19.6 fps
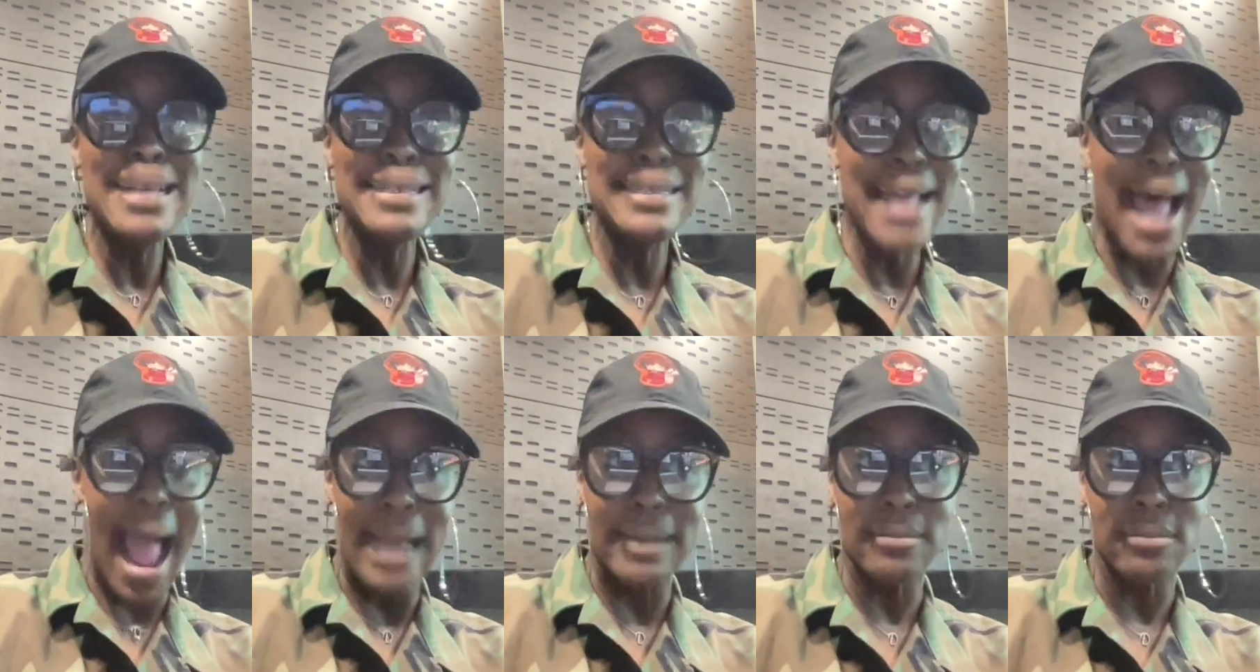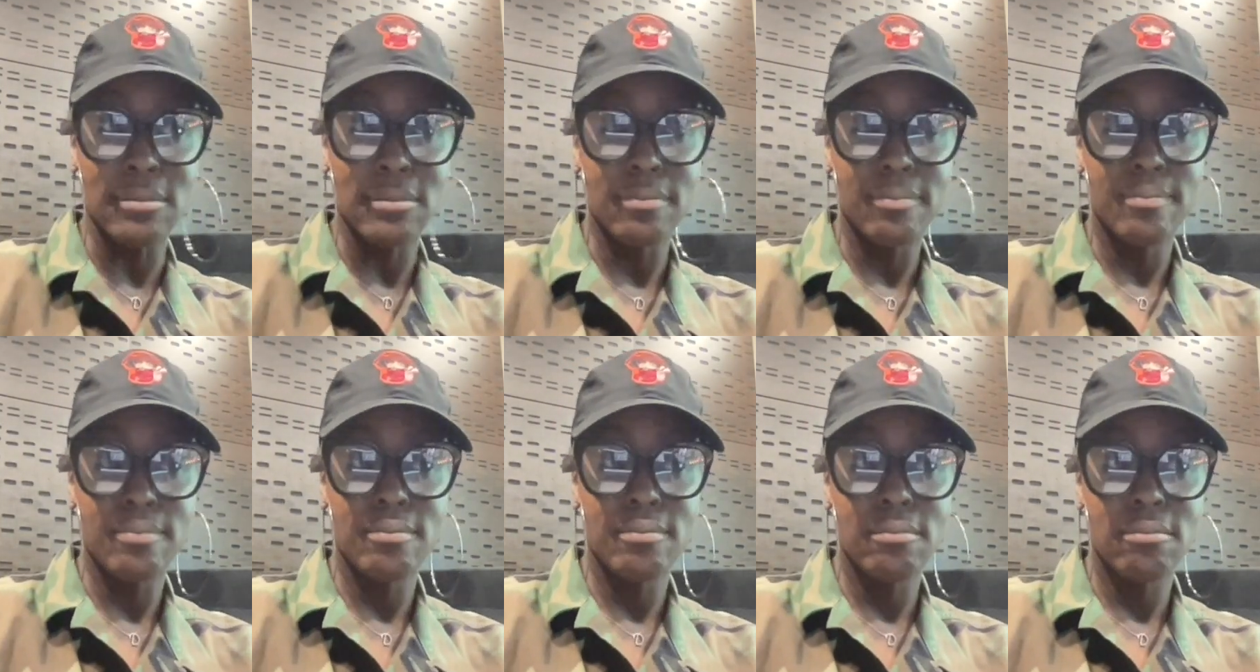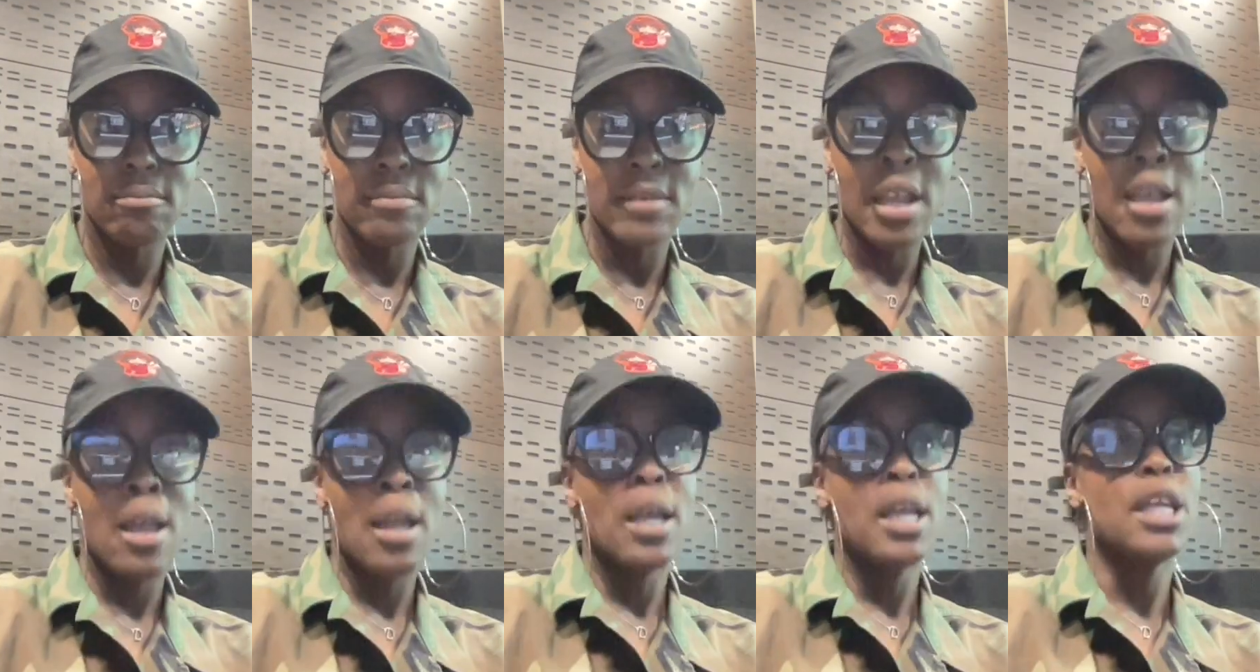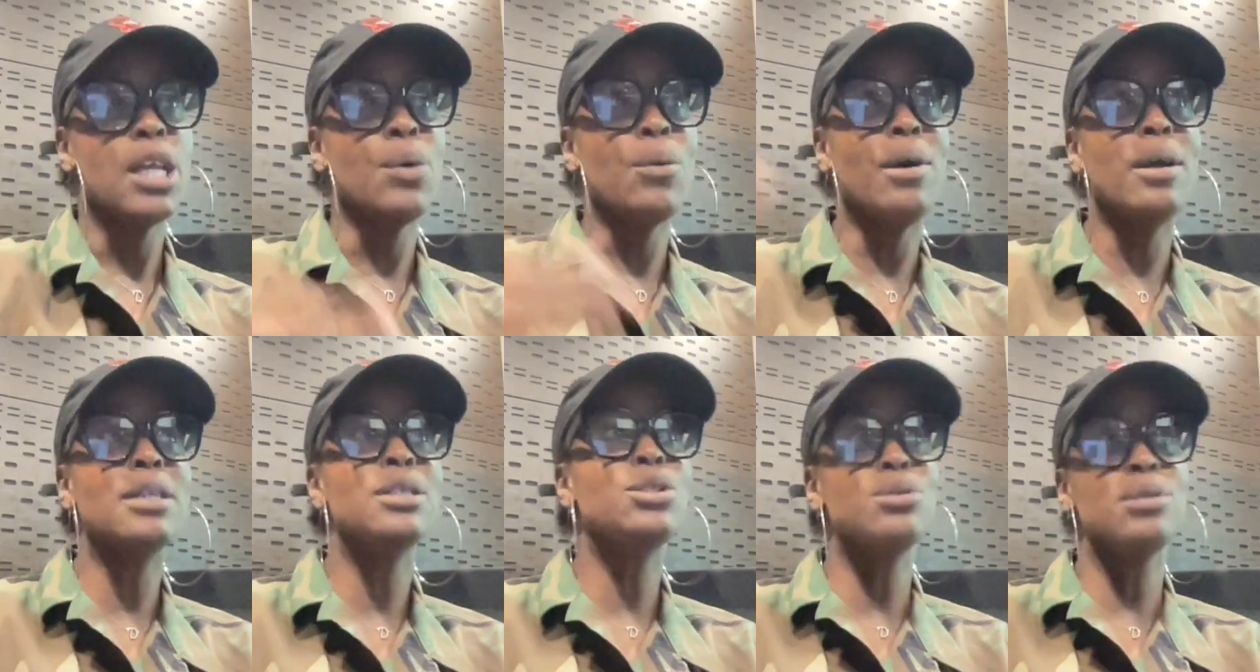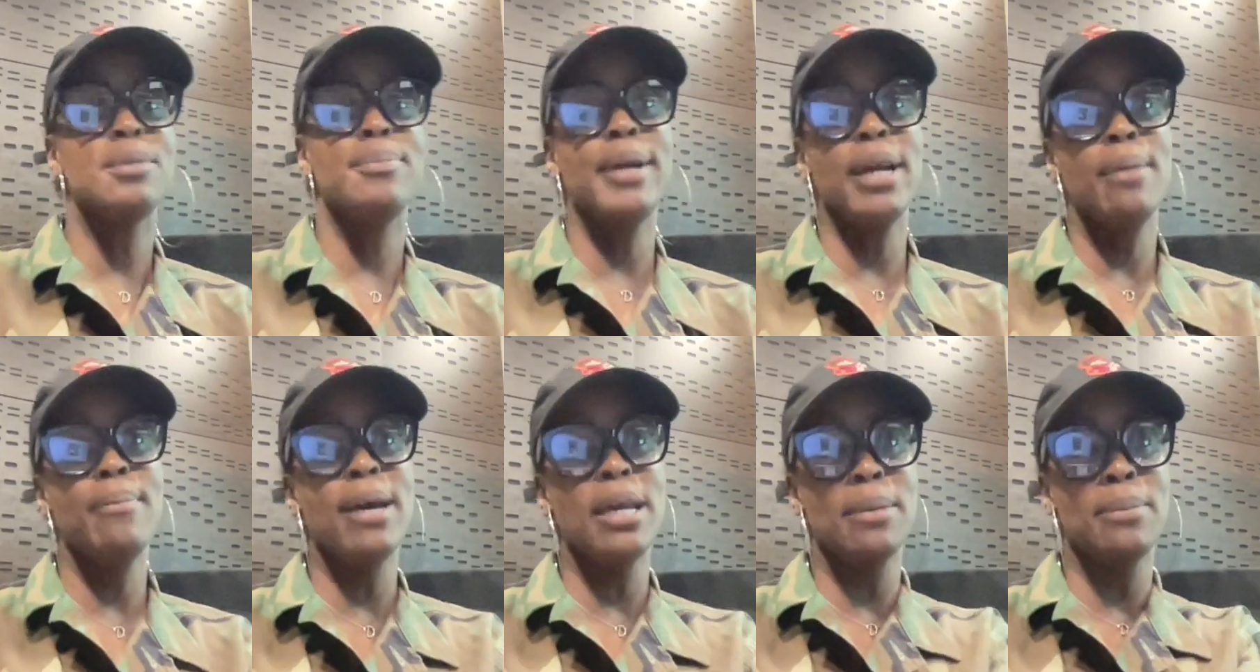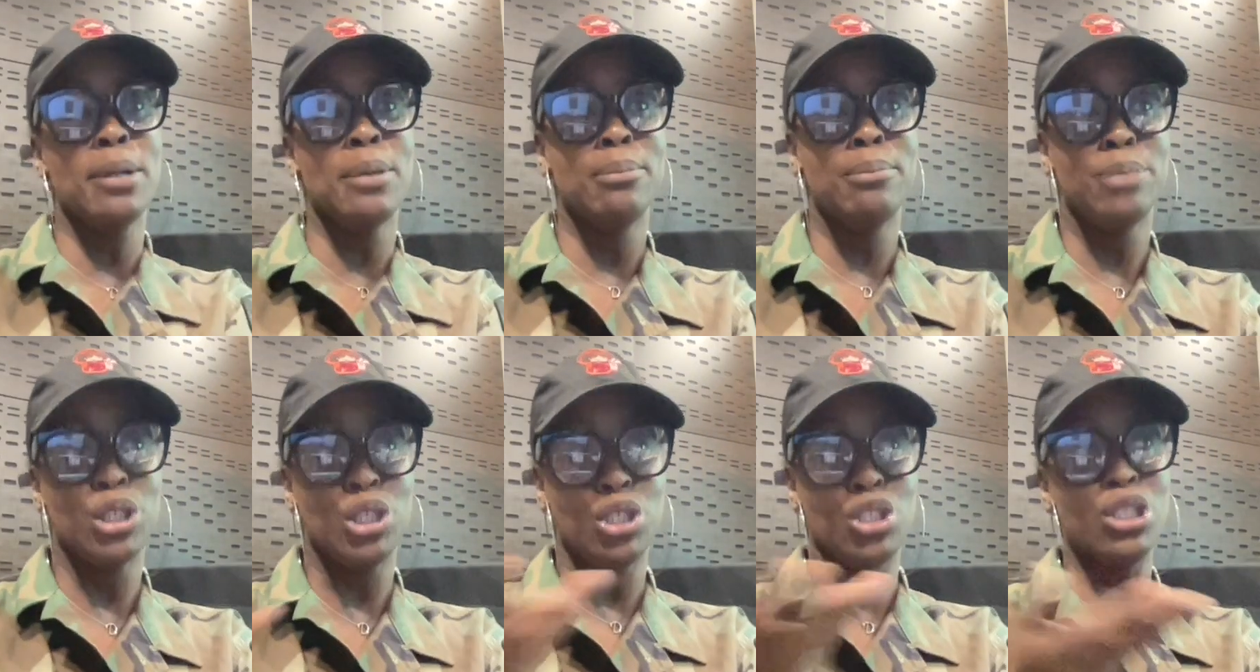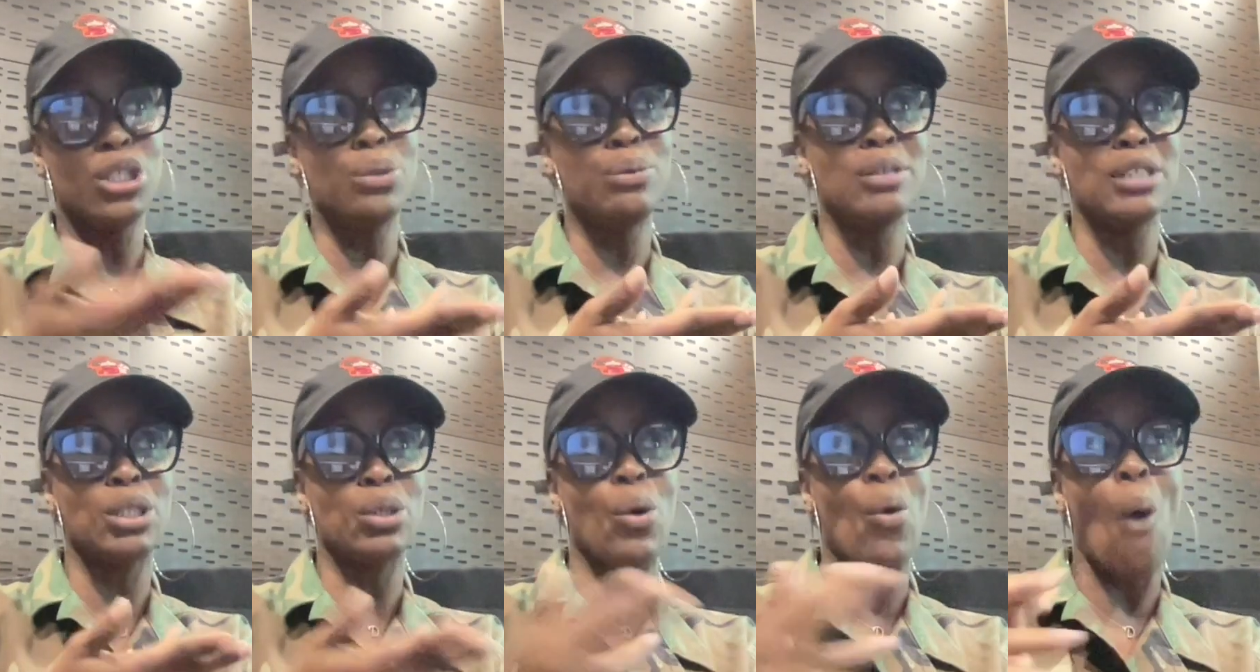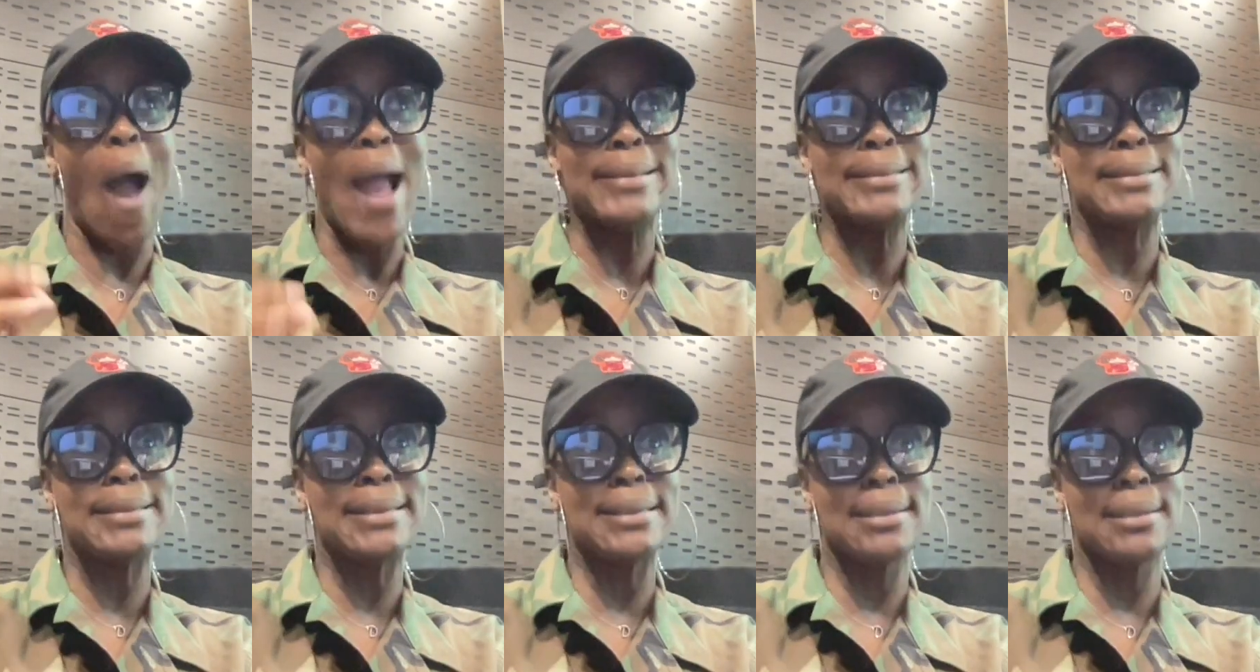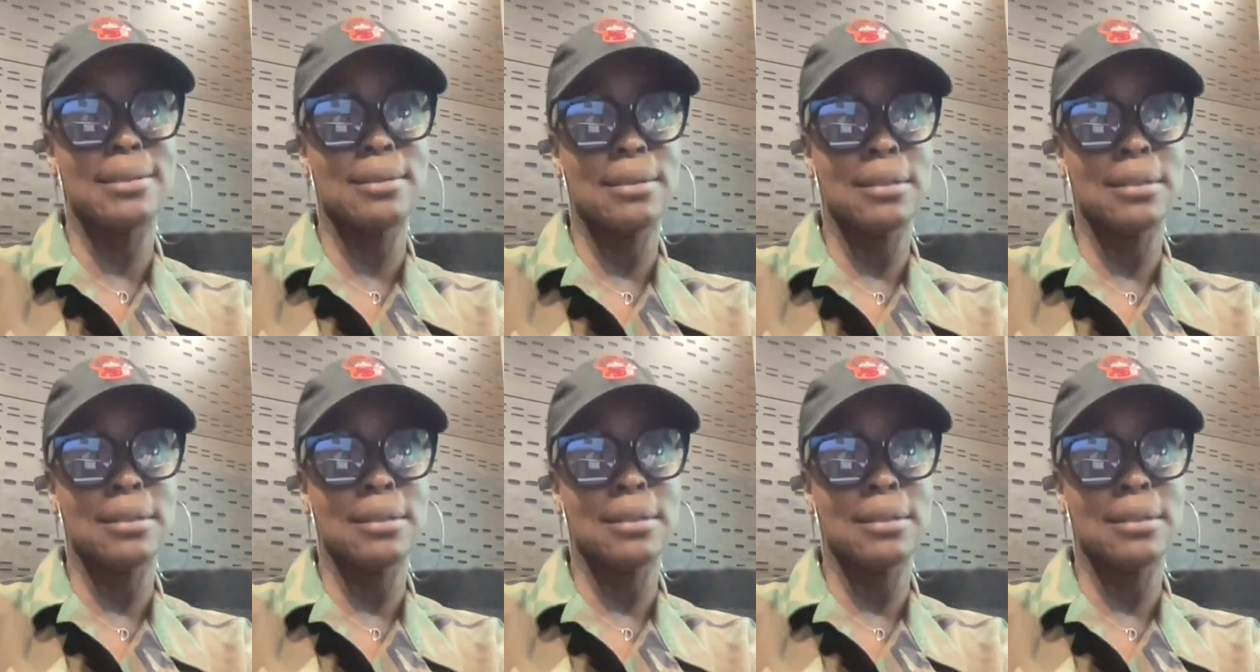is that? You want to do the bare minimum, but you still want the coins.